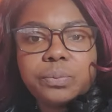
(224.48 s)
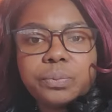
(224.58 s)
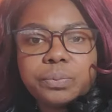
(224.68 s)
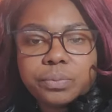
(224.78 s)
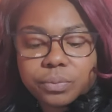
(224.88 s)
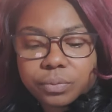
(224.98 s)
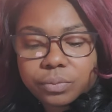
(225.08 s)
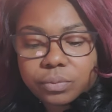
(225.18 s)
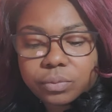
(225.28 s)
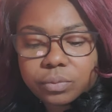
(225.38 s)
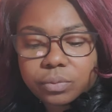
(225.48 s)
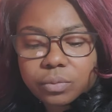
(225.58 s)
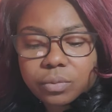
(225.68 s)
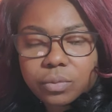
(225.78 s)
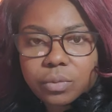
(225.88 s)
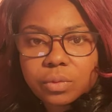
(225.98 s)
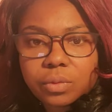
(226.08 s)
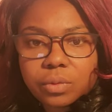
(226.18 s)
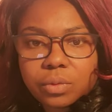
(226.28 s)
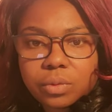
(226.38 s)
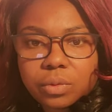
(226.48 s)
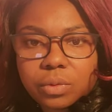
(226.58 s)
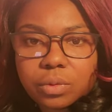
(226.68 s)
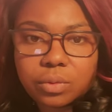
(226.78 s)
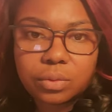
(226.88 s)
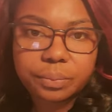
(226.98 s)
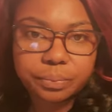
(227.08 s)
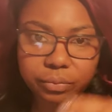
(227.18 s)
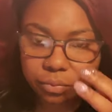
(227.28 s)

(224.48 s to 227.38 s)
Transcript: Nothing is said.